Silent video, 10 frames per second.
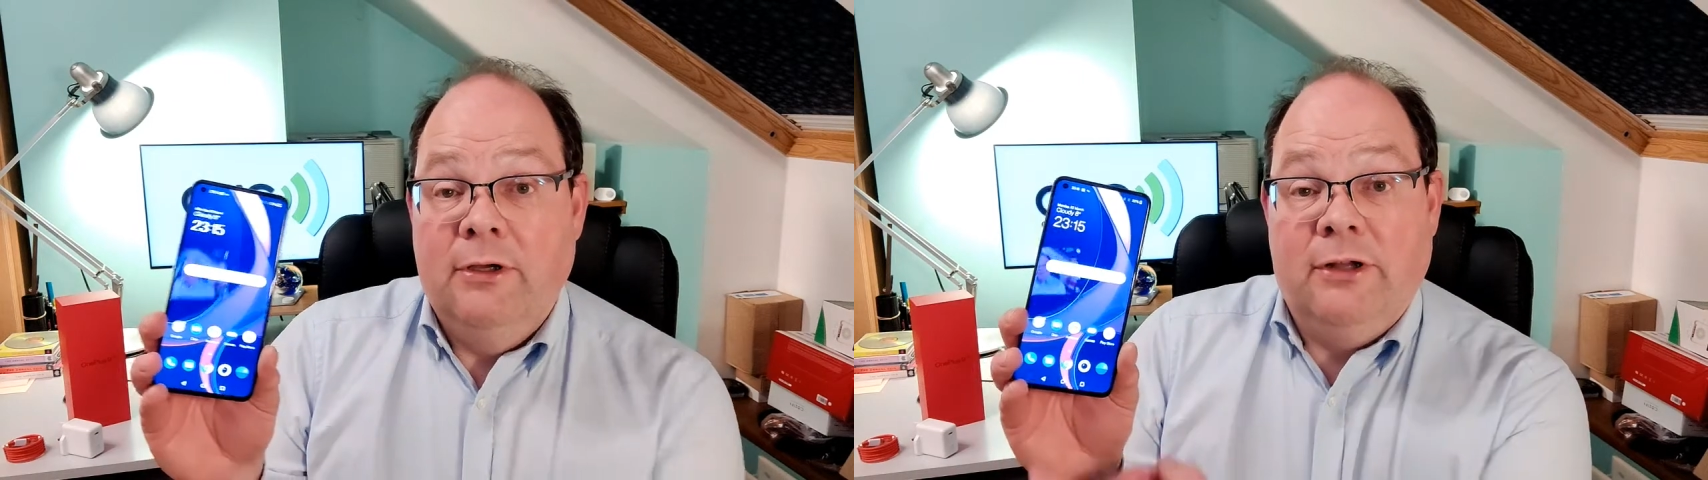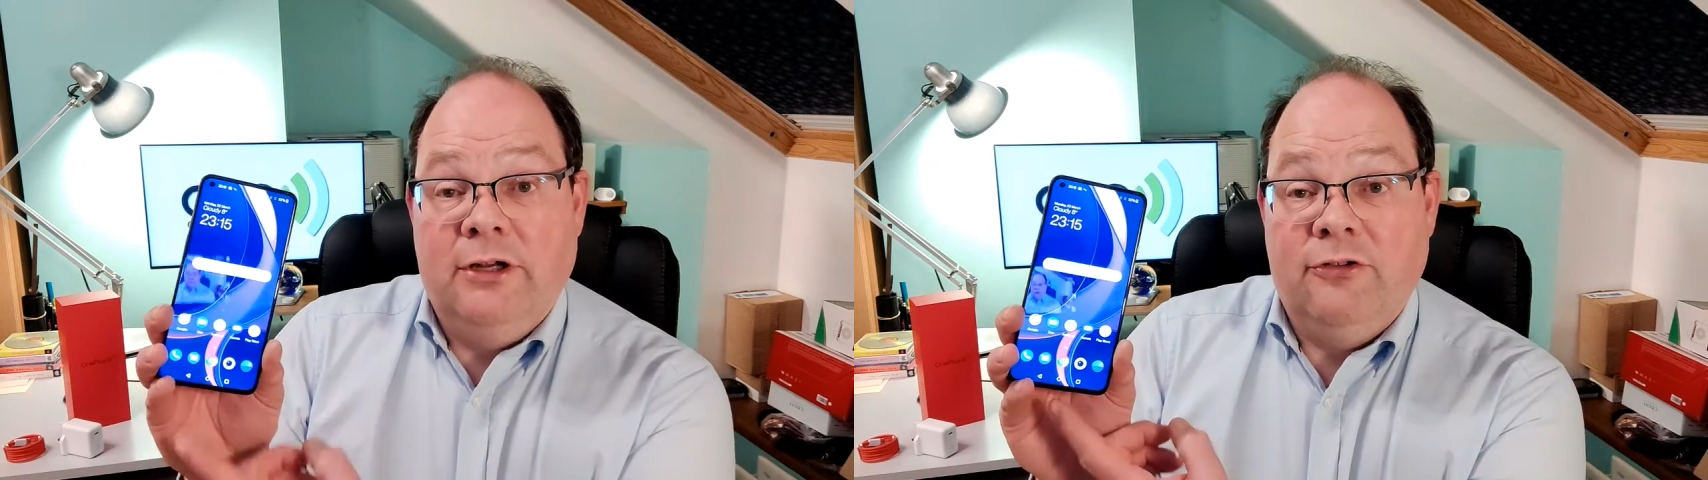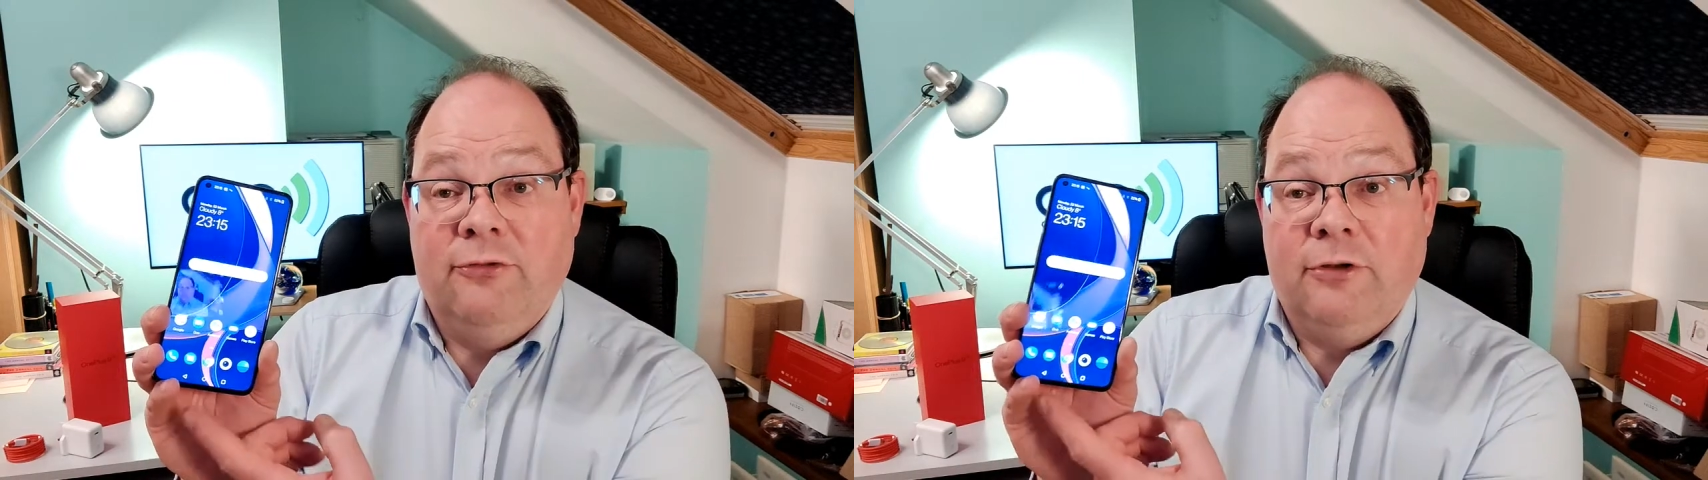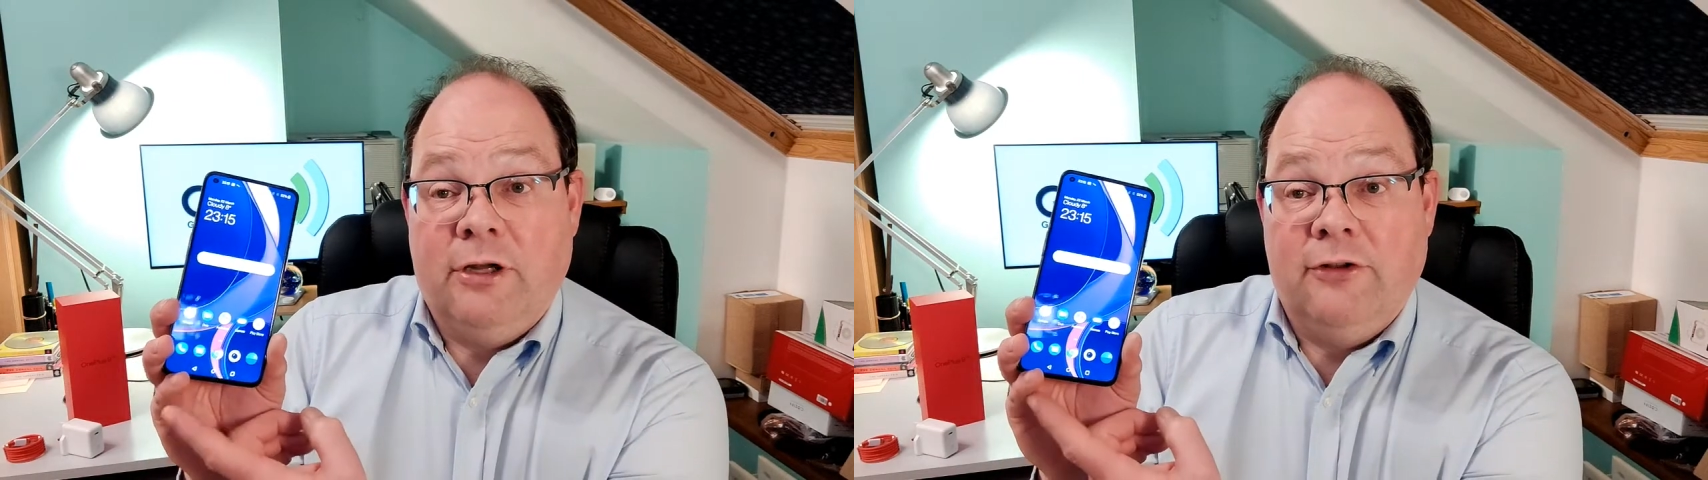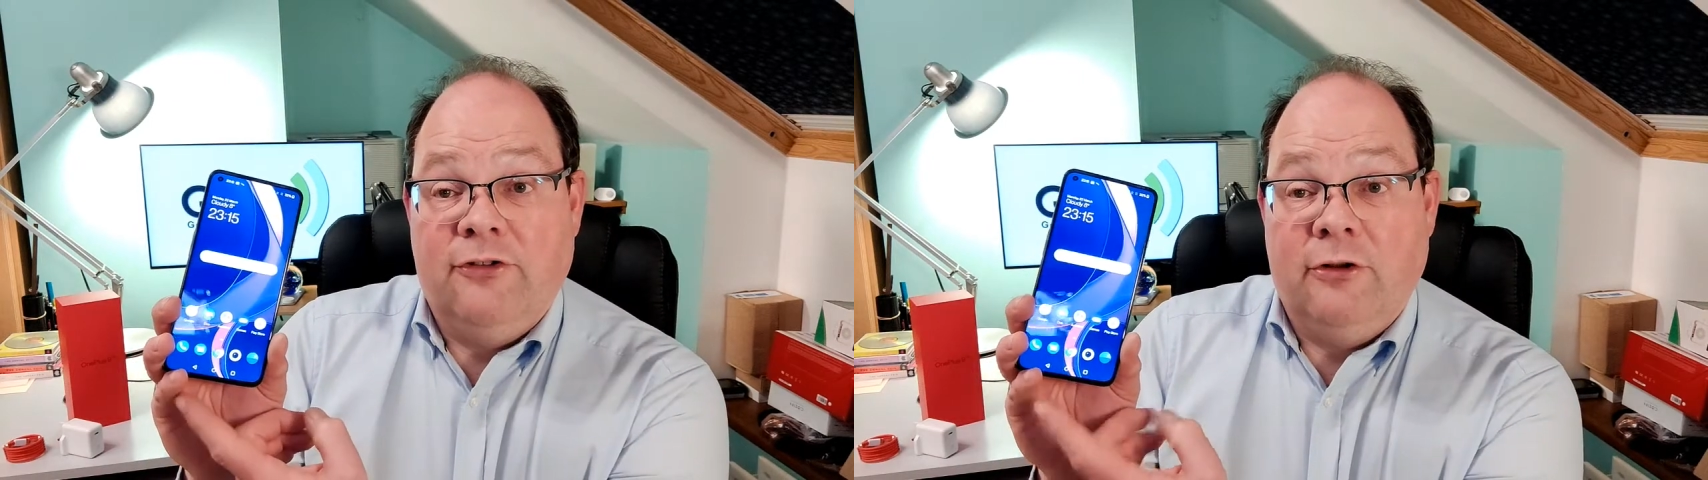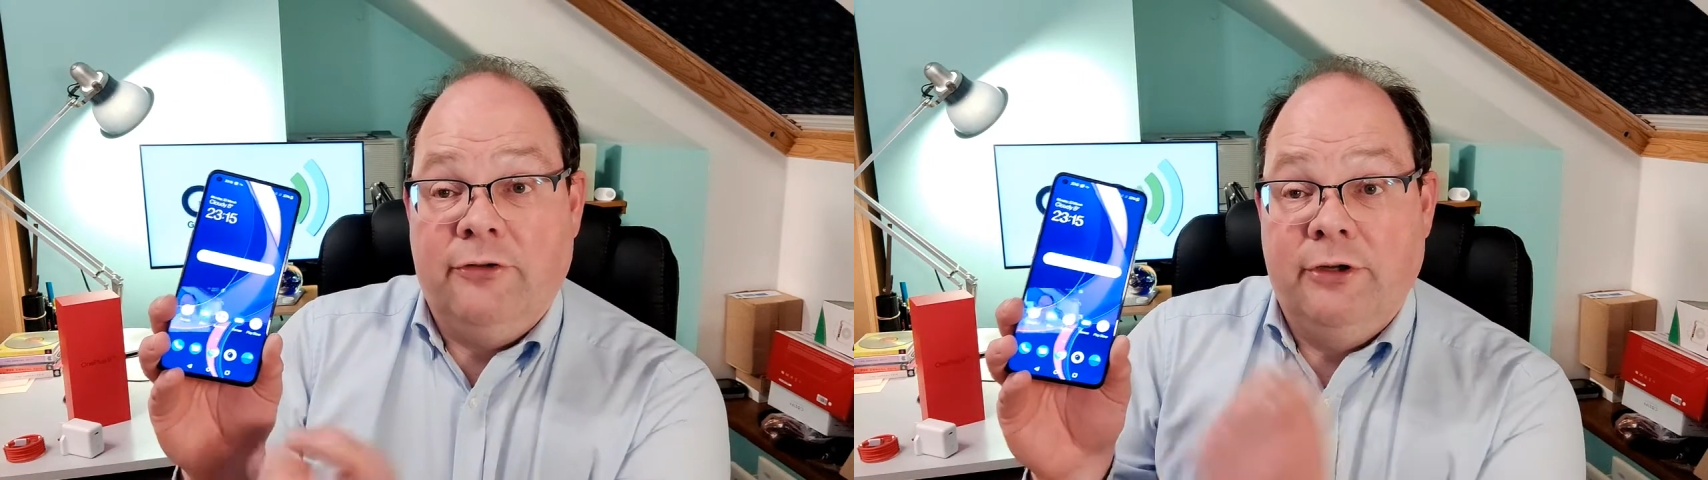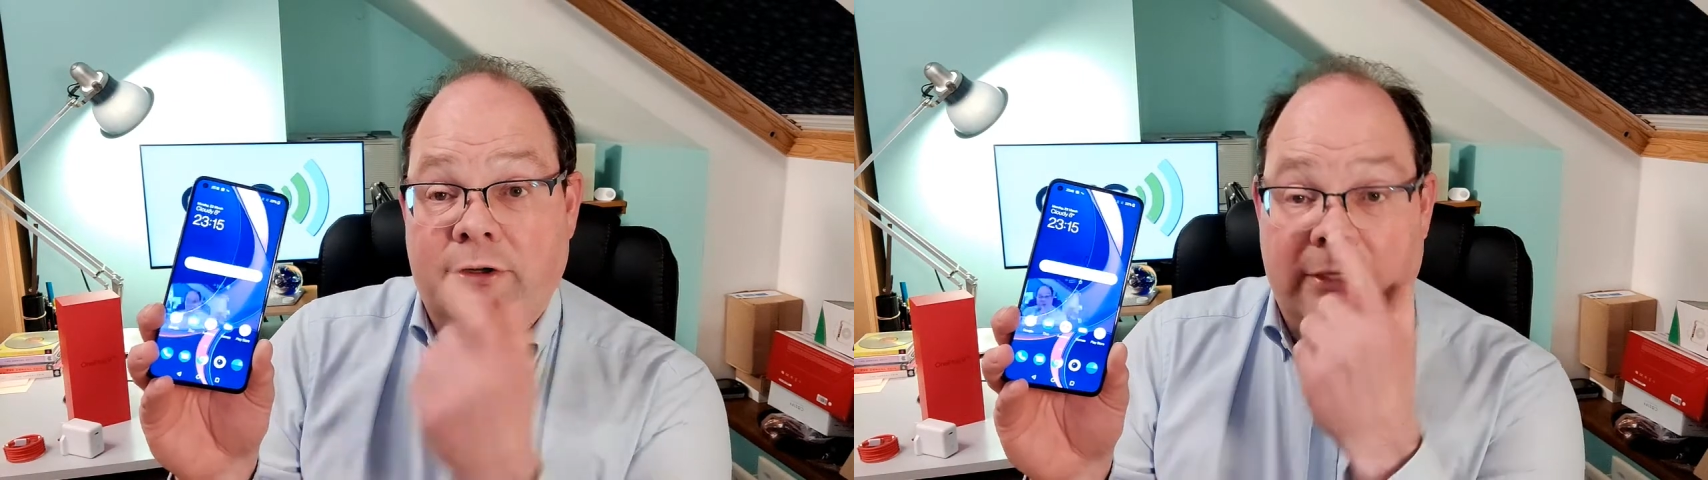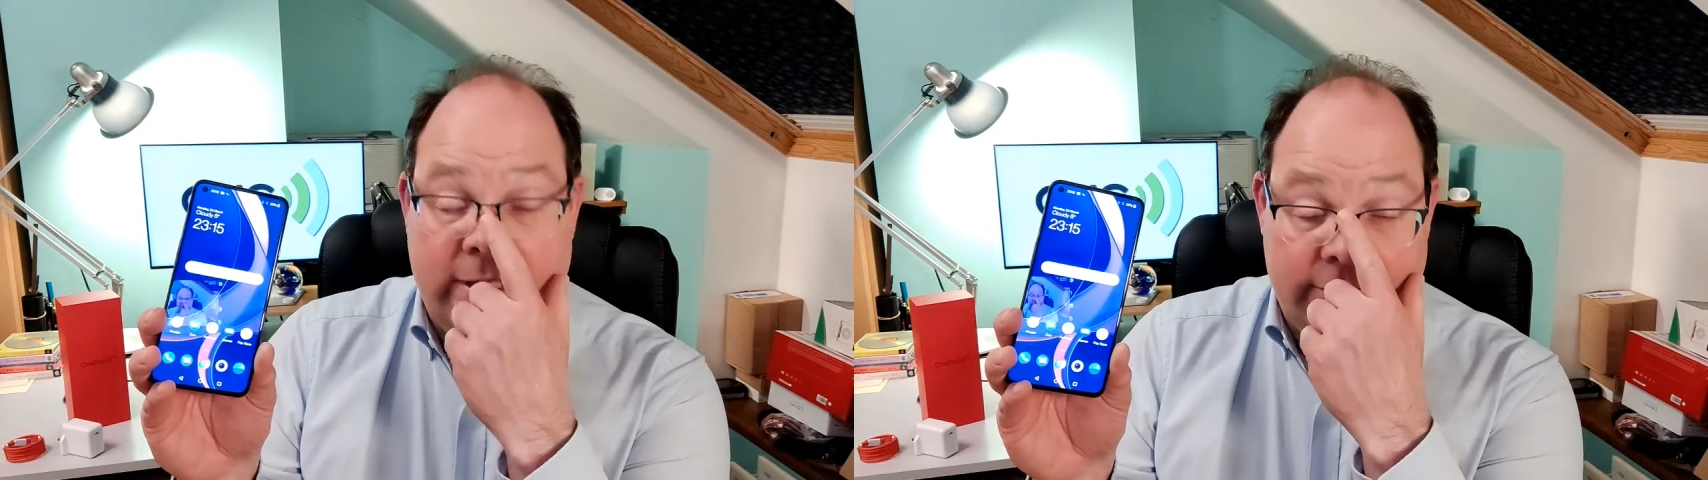They just kind of slot in